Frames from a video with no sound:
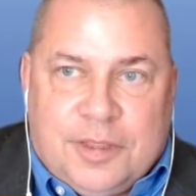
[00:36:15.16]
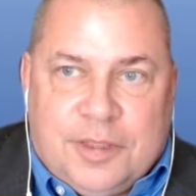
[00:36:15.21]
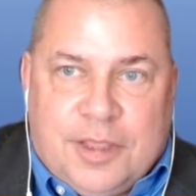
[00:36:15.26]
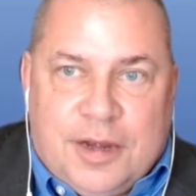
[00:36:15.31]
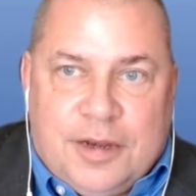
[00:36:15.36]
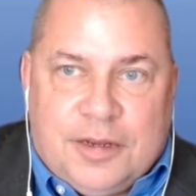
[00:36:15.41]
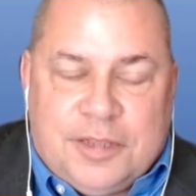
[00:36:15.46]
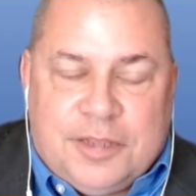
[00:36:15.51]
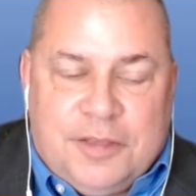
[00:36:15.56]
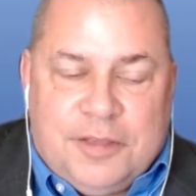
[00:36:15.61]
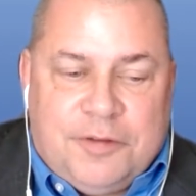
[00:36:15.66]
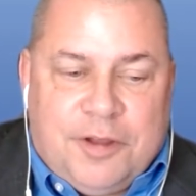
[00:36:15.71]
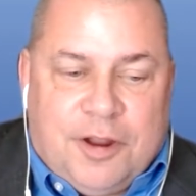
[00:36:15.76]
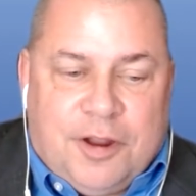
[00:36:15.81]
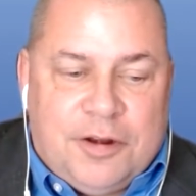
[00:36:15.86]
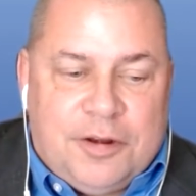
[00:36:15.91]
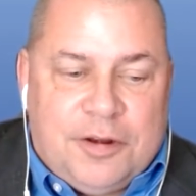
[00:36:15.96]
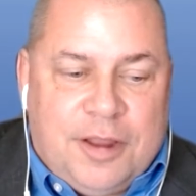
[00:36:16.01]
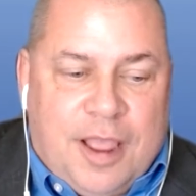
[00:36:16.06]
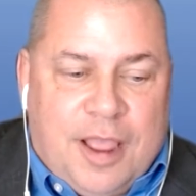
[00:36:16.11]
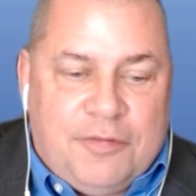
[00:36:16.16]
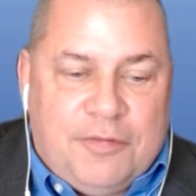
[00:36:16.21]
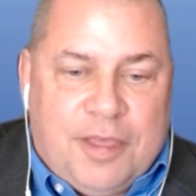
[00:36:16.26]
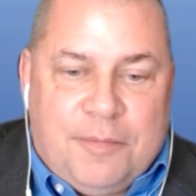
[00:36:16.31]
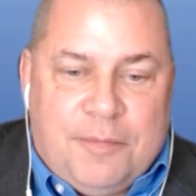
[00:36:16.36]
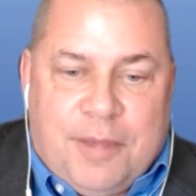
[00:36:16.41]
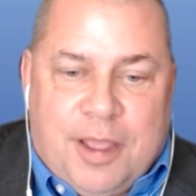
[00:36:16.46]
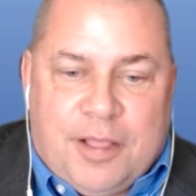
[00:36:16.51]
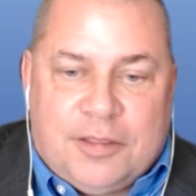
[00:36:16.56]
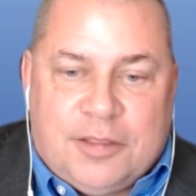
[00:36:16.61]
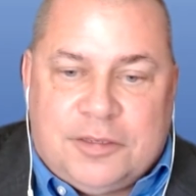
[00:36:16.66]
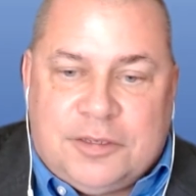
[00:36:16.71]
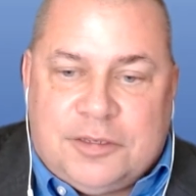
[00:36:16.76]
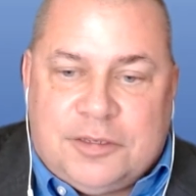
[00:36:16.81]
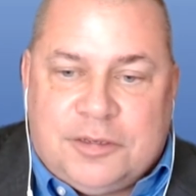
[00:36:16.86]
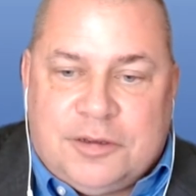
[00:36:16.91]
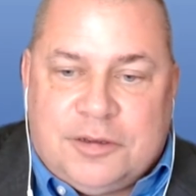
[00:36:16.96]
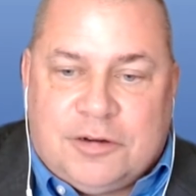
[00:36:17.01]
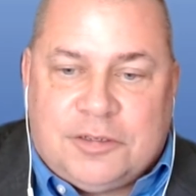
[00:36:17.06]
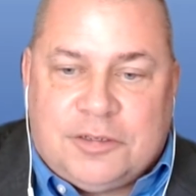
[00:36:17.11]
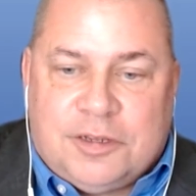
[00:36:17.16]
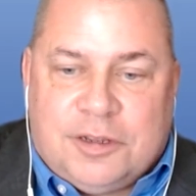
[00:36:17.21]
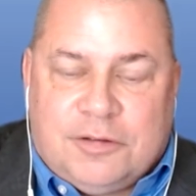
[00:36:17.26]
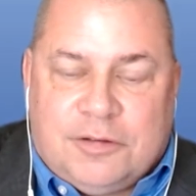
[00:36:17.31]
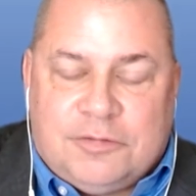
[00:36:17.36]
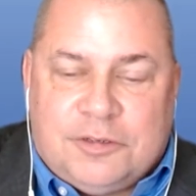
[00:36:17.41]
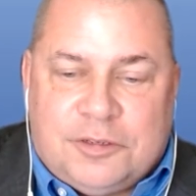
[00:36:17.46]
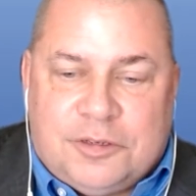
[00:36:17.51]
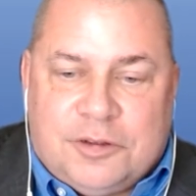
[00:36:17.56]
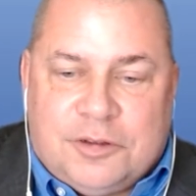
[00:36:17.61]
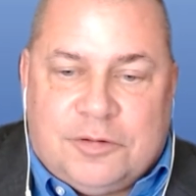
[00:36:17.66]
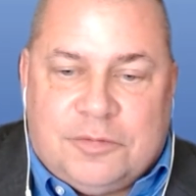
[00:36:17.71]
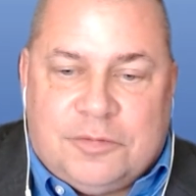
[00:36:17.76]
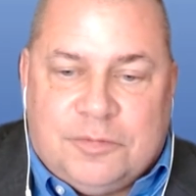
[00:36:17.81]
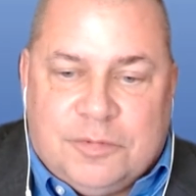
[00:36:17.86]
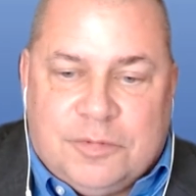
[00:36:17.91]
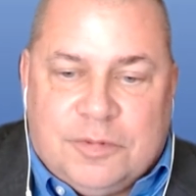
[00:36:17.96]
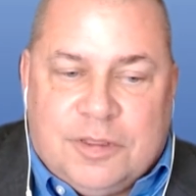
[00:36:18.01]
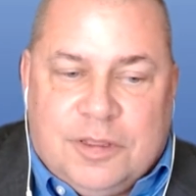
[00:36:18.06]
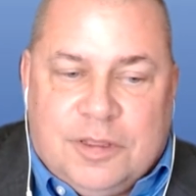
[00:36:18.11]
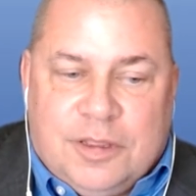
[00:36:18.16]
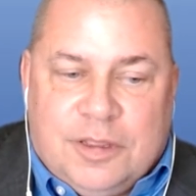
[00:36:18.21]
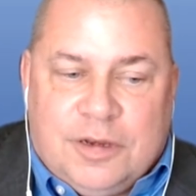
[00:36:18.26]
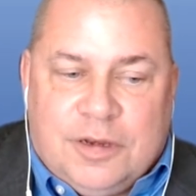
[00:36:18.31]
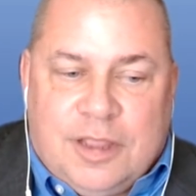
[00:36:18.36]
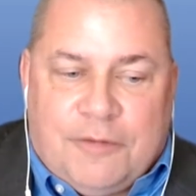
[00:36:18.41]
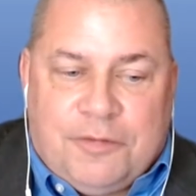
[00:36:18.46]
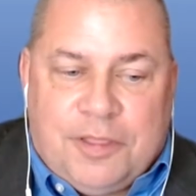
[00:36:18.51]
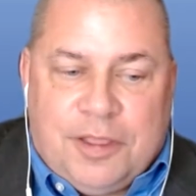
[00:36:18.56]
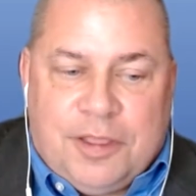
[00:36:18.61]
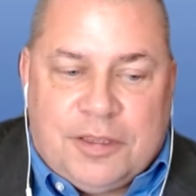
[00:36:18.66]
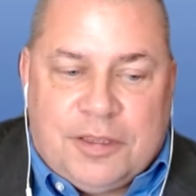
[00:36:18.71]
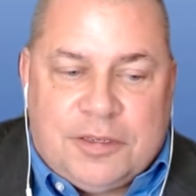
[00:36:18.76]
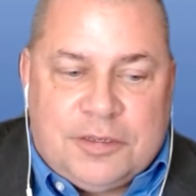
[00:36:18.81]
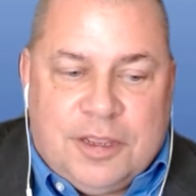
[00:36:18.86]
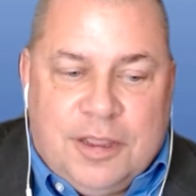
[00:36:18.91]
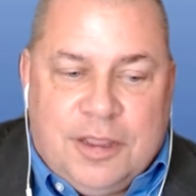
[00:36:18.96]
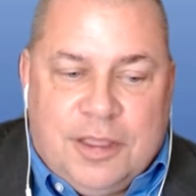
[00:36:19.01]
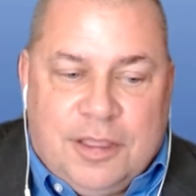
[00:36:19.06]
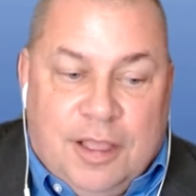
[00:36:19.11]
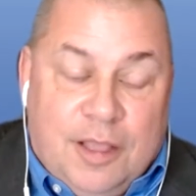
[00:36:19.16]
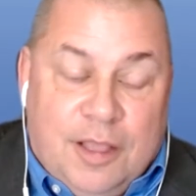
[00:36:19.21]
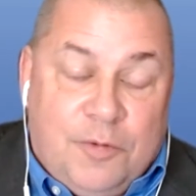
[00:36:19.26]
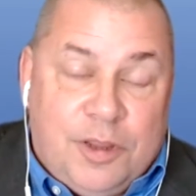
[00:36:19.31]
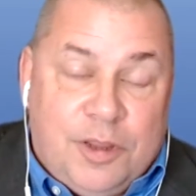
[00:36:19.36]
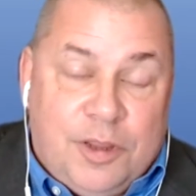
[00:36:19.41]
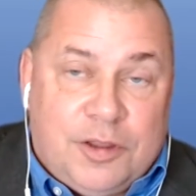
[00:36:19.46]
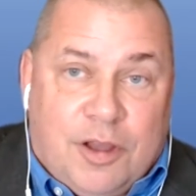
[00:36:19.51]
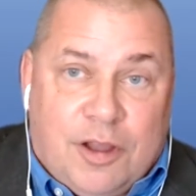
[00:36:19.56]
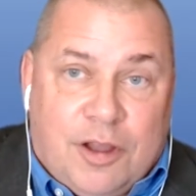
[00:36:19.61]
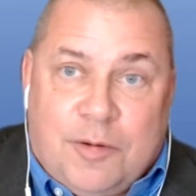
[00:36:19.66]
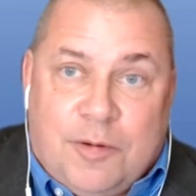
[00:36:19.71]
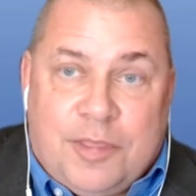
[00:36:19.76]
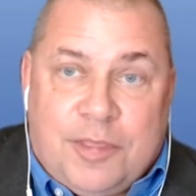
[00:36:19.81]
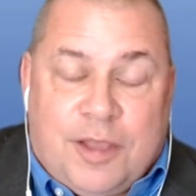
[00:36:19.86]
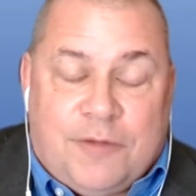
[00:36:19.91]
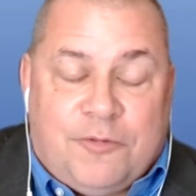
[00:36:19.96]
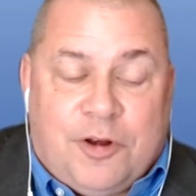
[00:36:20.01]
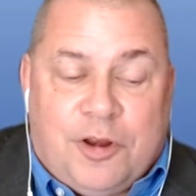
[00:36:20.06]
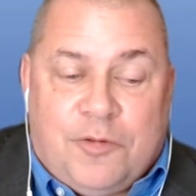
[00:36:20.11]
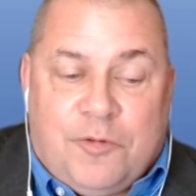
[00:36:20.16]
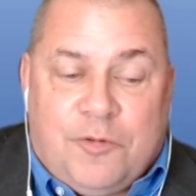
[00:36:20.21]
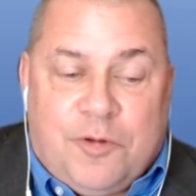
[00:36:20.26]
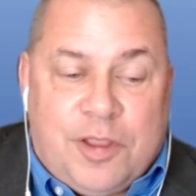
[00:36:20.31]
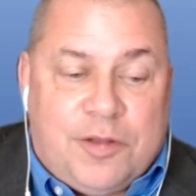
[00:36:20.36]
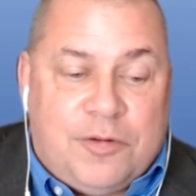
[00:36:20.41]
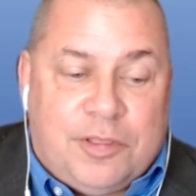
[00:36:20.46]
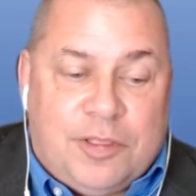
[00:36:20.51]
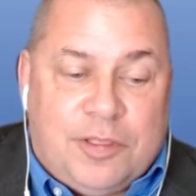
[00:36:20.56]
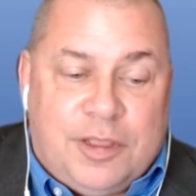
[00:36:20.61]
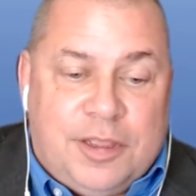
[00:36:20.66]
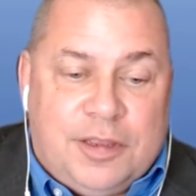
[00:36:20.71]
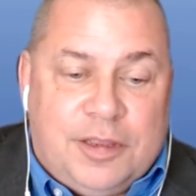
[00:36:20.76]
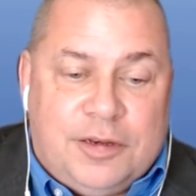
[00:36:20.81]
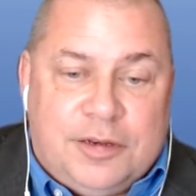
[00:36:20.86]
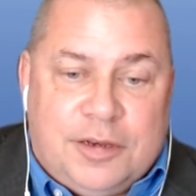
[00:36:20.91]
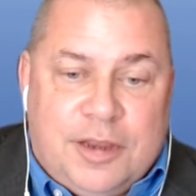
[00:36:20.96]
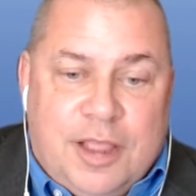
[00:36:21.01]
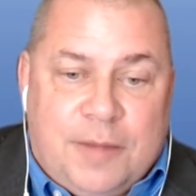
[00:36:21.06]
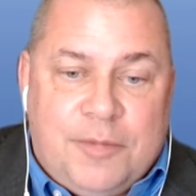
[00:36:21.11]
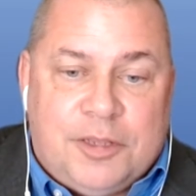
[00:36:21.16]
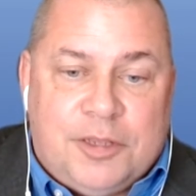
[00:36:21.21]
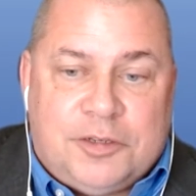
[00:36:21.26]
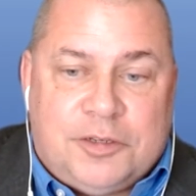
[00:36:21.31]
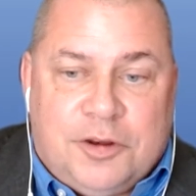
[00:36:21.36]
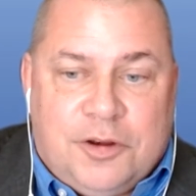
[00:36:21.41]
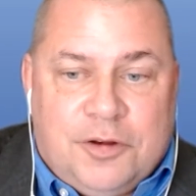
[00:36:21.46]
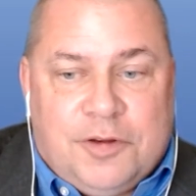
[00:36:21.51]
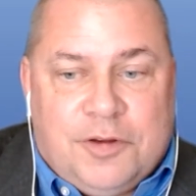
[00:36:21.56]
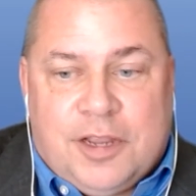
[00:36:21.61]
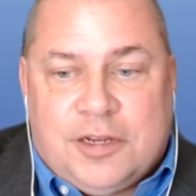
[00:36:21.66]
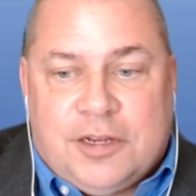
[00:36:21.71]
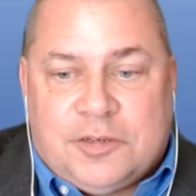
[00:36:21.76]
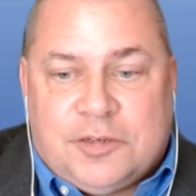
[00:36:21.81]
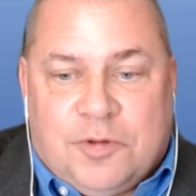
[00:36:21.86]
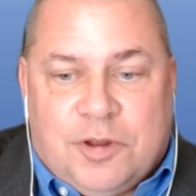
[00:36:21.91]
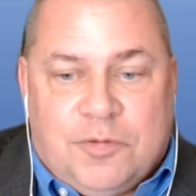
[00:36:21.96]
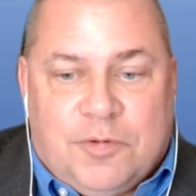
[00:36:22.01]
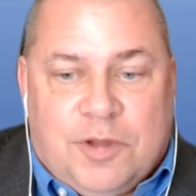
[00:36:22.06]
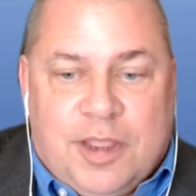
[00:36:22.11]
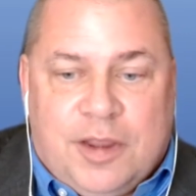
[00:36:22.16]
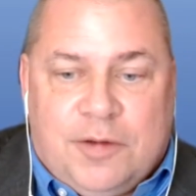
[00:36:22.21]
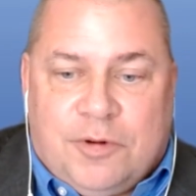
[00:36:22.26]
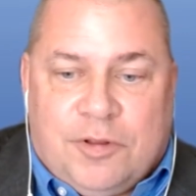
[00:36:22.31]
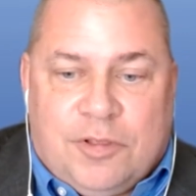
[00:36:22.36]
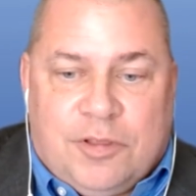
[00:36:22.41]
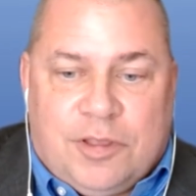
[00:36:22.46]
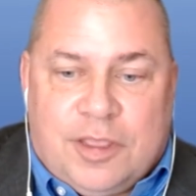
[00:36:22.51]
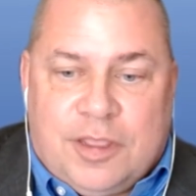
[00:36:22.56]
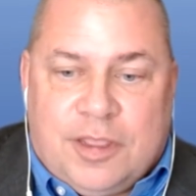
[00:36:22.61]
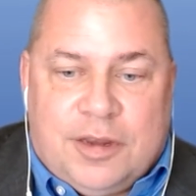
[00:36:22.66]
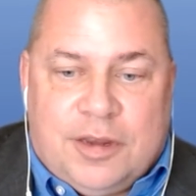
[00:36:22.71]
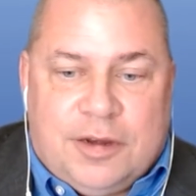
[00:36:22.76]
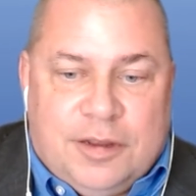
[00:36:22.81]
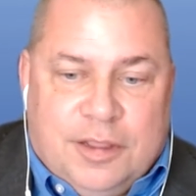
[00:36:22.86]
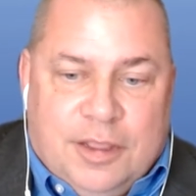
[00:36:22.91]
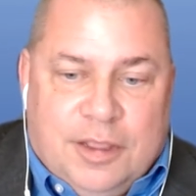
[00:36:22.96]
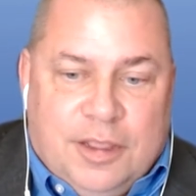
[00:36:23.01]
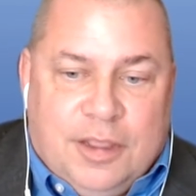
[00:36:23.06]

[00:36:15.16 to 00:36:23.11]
kind of safeguard and have that balance ourselves. So definitely we talk about that very frequently, and administrative data is one way, and we're looking at